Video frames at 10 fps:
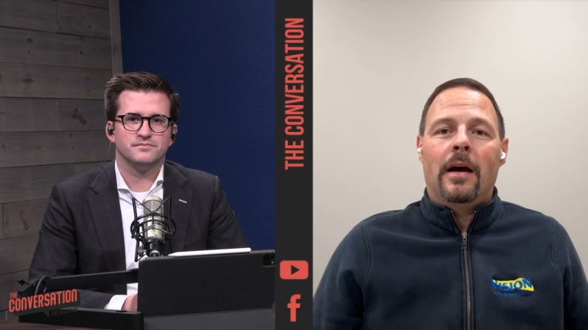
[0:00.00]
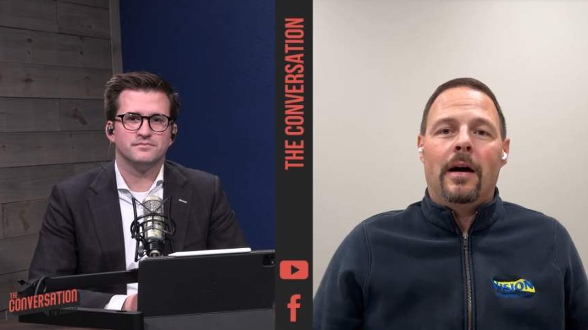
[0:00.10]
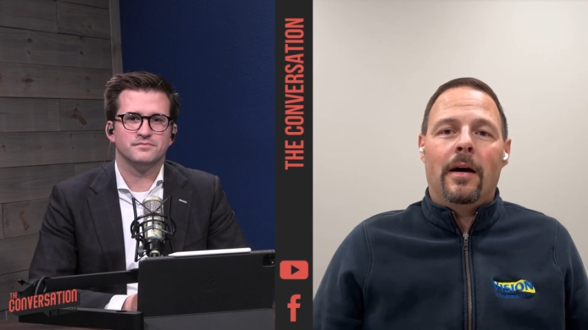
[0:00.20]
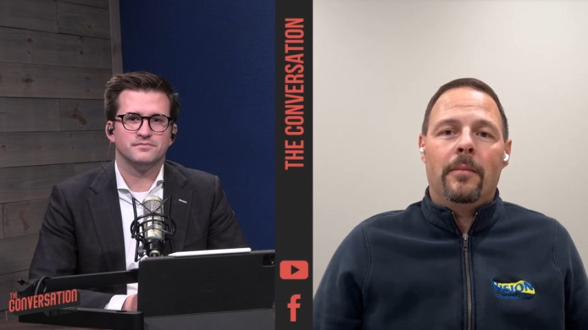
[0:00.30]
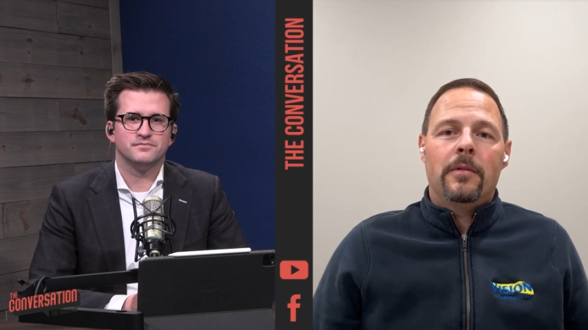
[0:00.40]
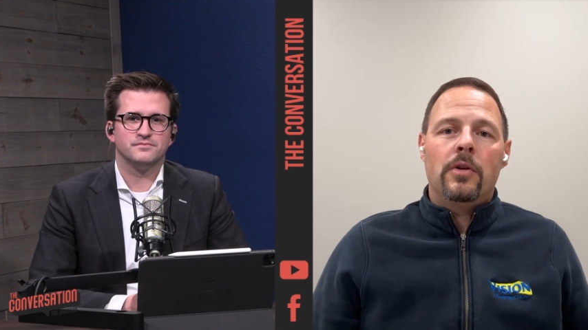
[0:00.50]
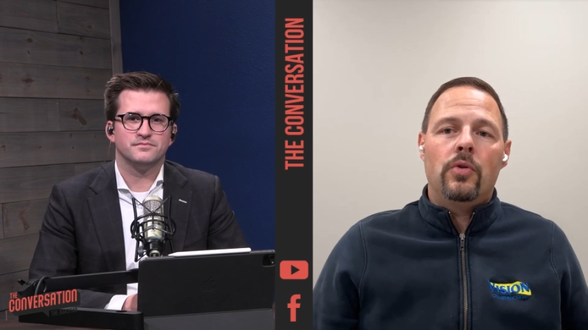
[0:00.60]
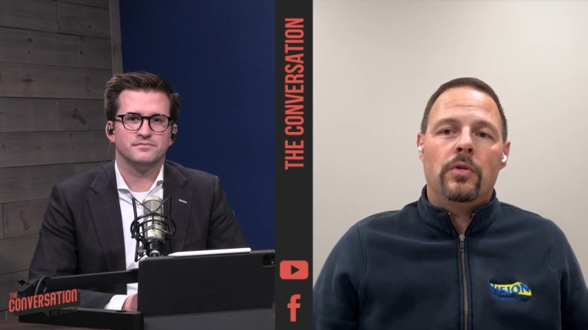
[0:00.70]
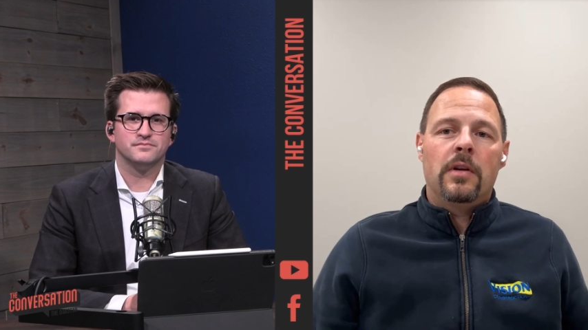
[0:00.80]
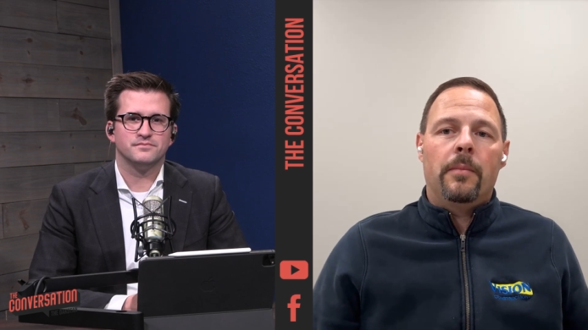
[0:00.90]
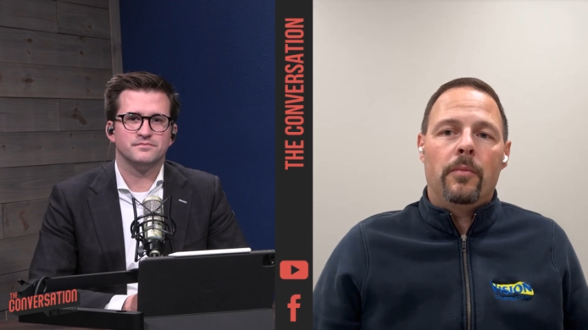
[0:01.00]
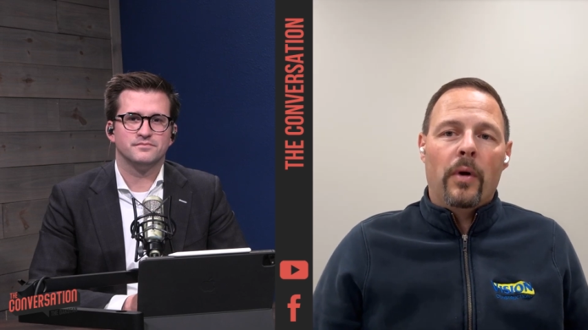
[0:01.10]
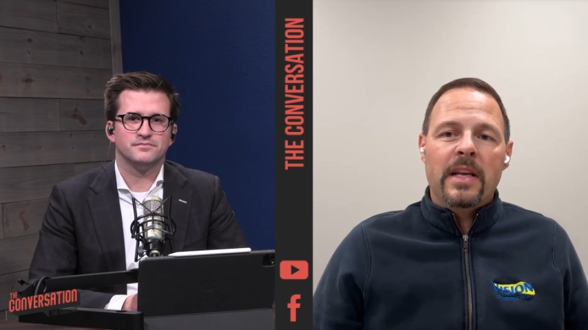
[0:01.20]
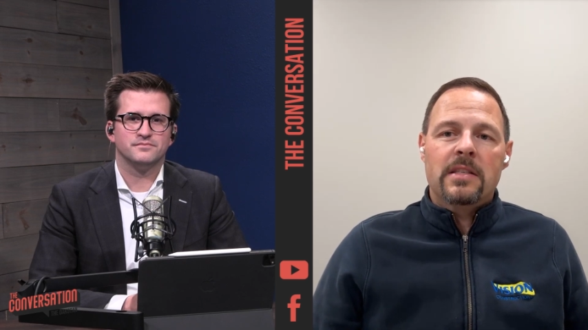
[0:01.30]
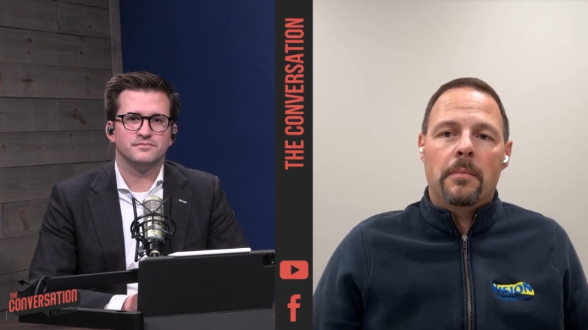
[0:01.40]
Speaker 1: um, to to
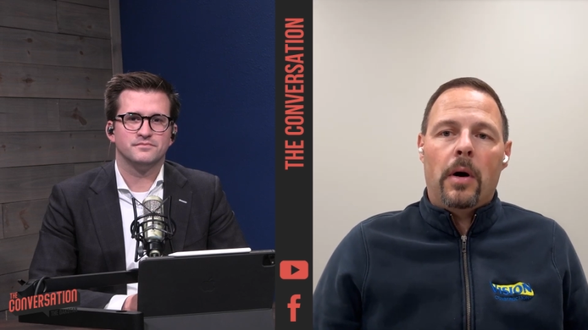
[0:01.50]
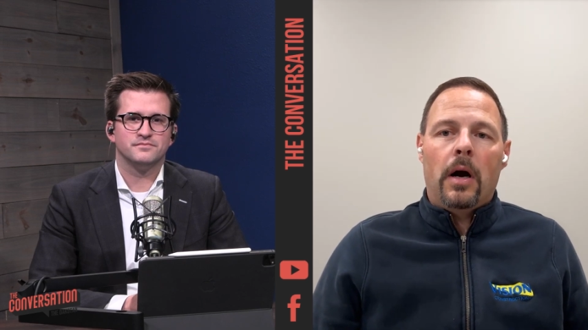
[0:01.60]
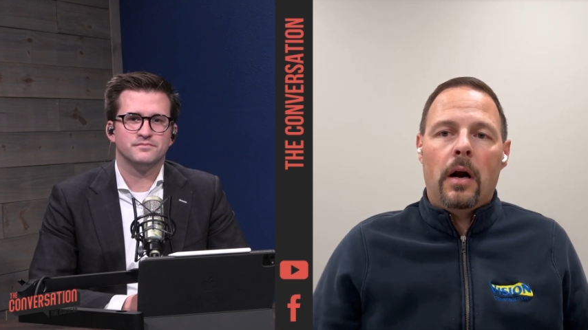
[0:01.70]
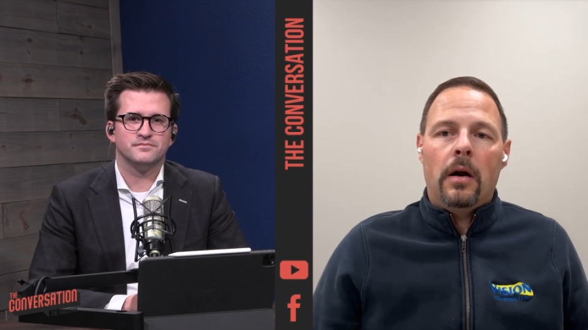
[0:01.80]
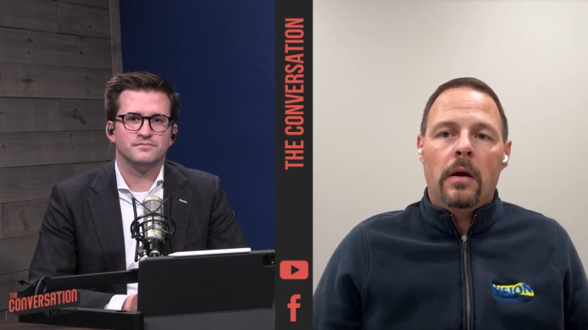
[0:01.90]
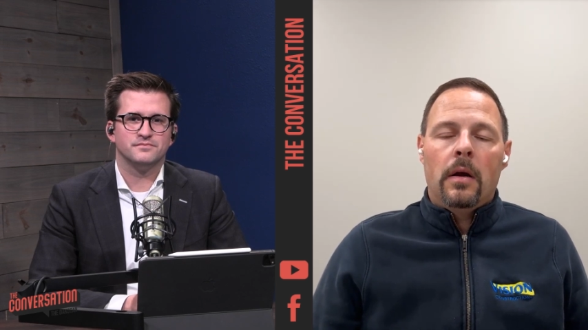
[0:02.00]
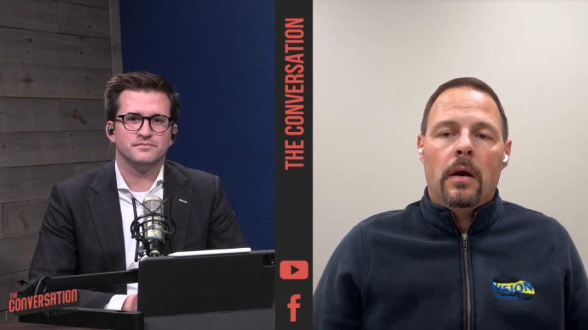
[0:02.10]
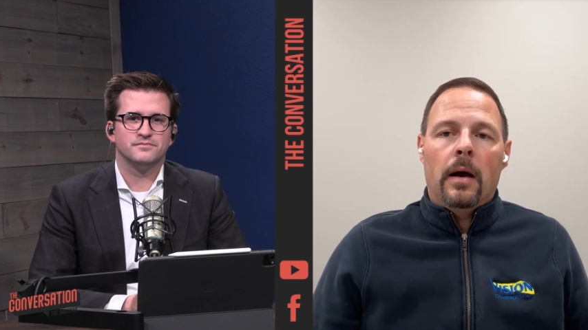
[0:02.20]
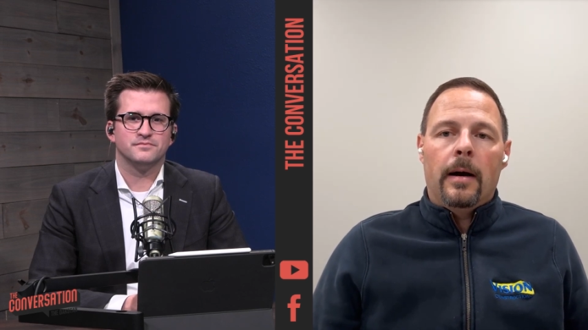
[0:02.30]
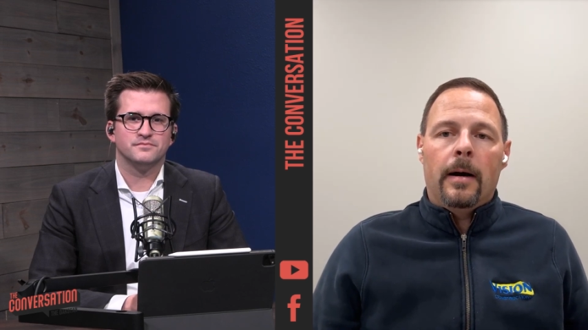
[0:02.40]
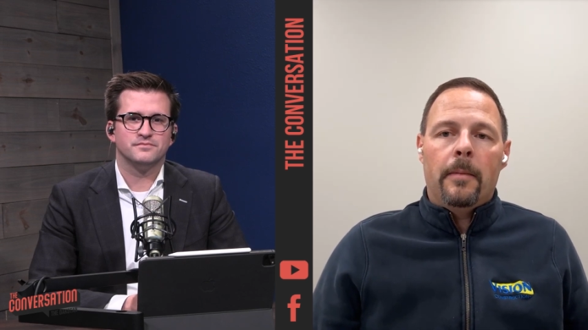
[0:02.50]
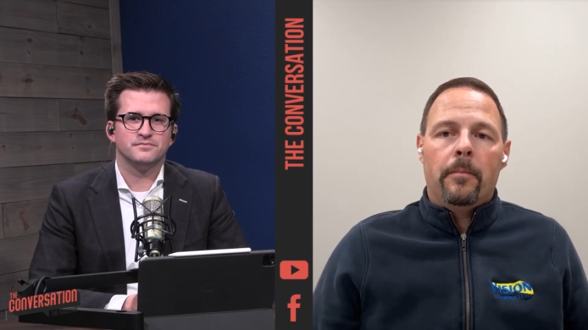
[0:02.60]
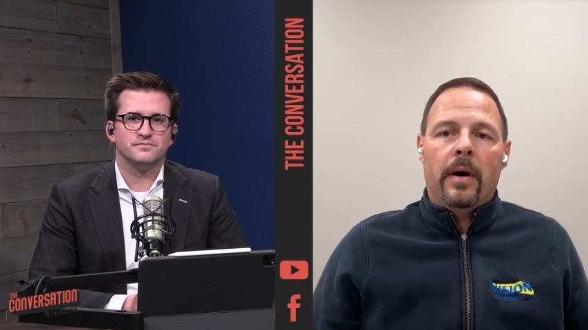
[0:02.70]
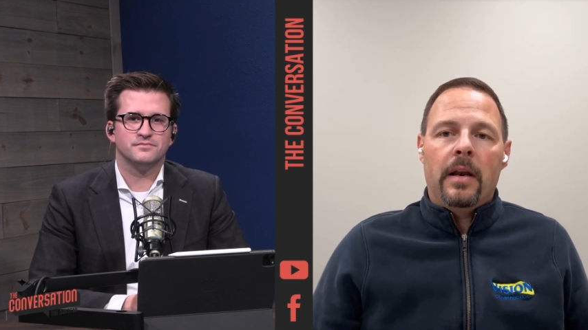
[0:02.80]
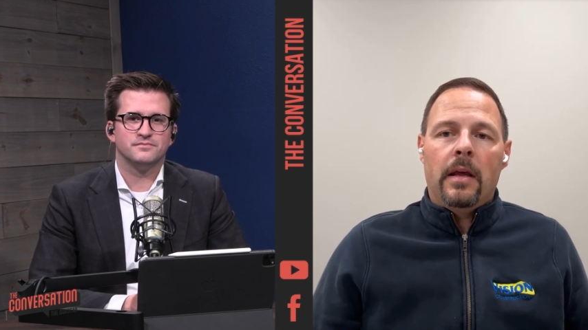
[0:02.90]
raise the bar, um,
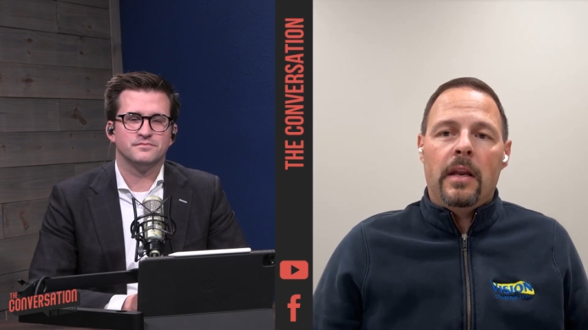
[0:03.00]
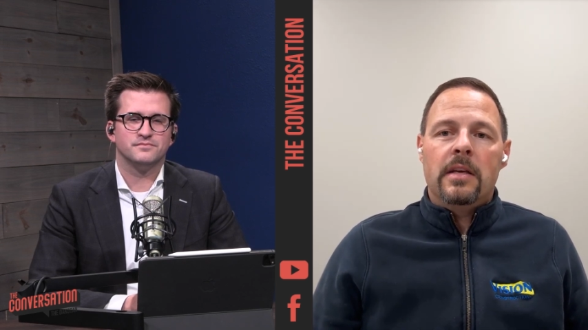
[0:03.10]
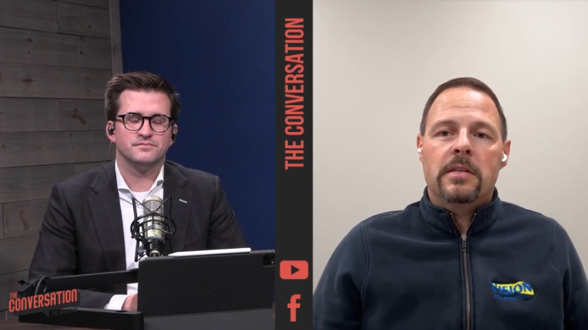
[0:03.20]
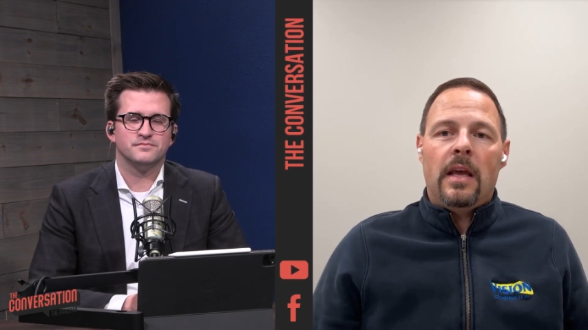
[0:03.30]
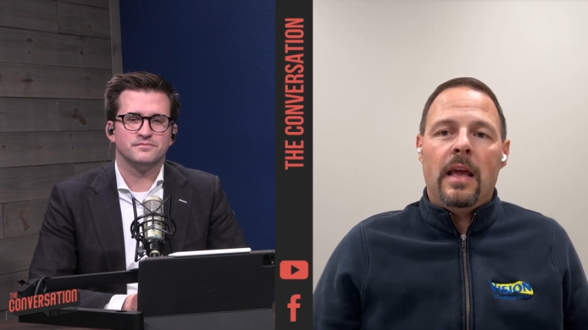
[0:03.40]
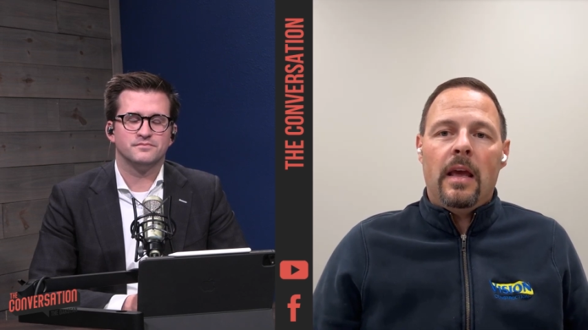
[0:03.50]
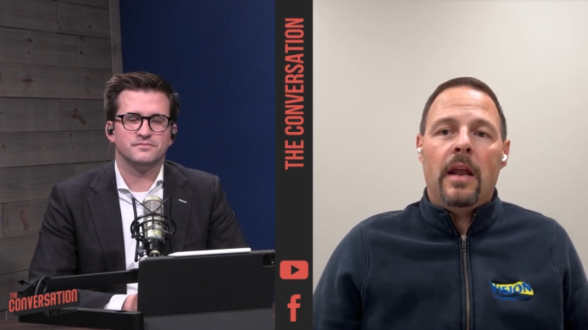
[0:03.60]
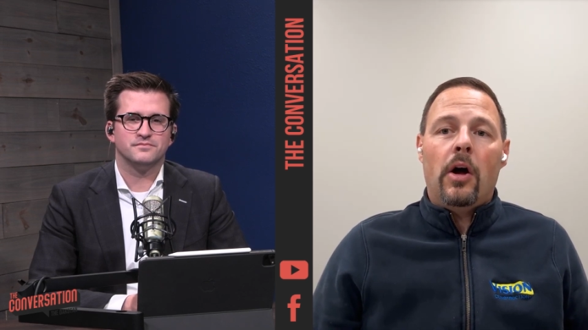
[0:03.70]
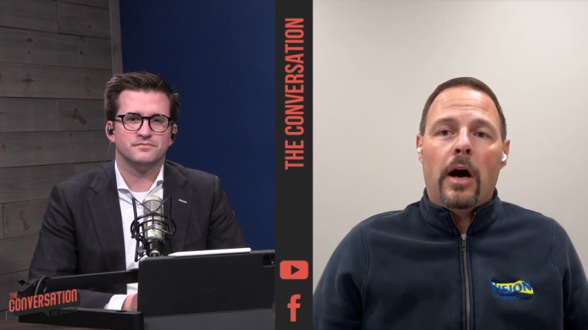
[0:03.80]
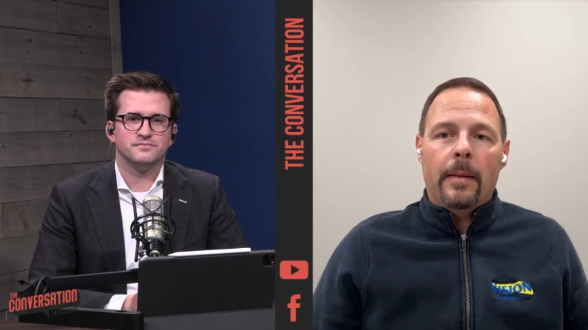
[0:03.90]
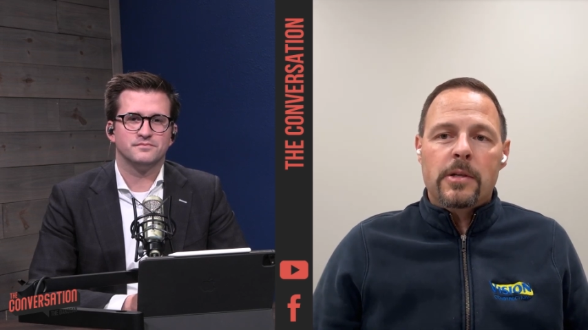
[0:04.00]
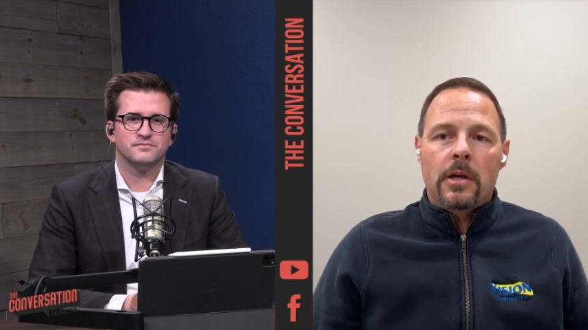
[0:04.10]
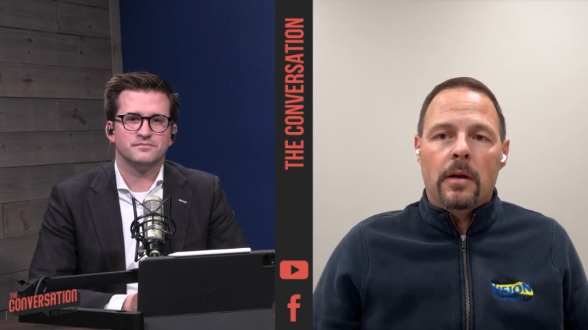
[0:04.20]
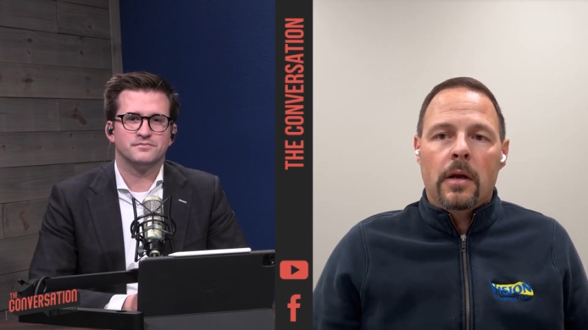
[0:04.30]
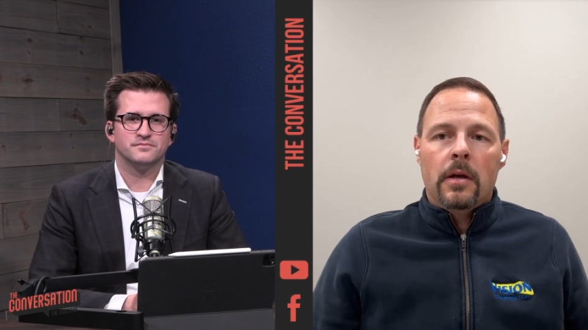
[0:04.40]
but it is an option